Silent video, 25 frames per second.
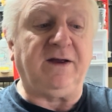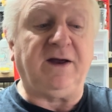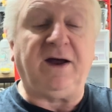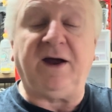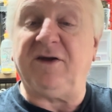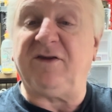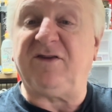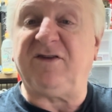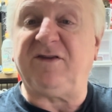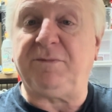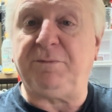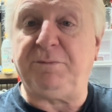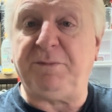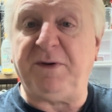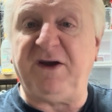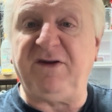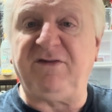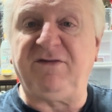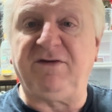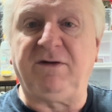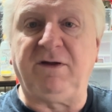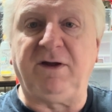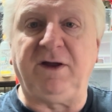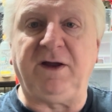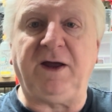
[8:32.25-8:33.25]

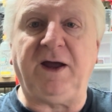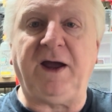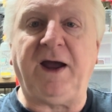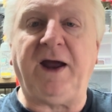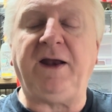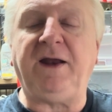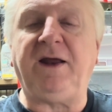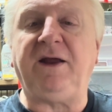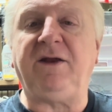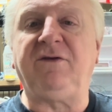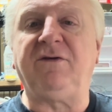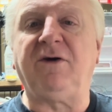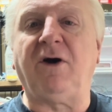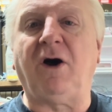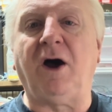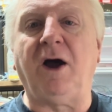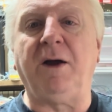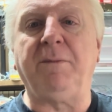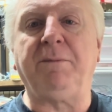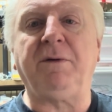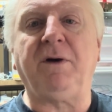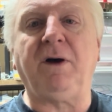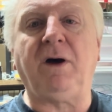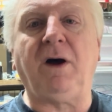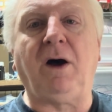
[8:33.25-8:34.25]
especially any
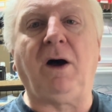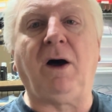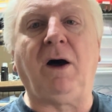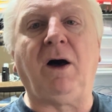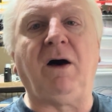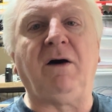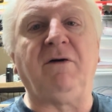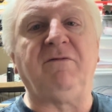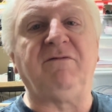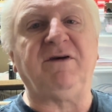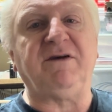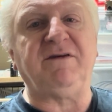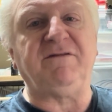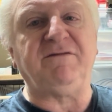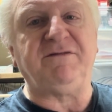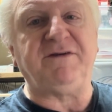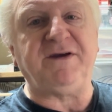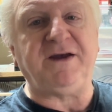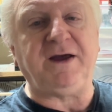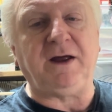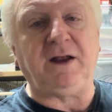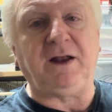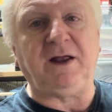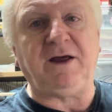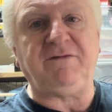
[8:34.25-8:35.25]
type of
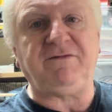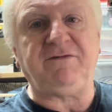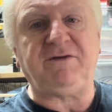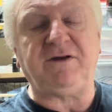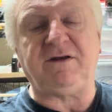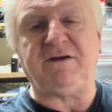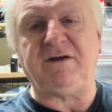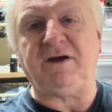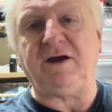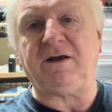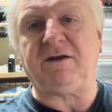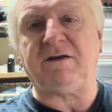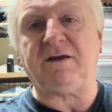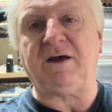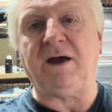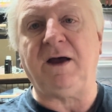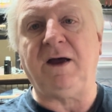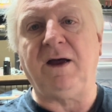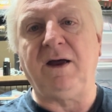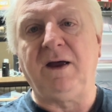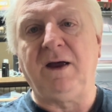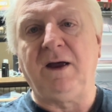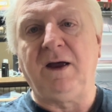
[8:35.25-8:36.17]
VLF detector.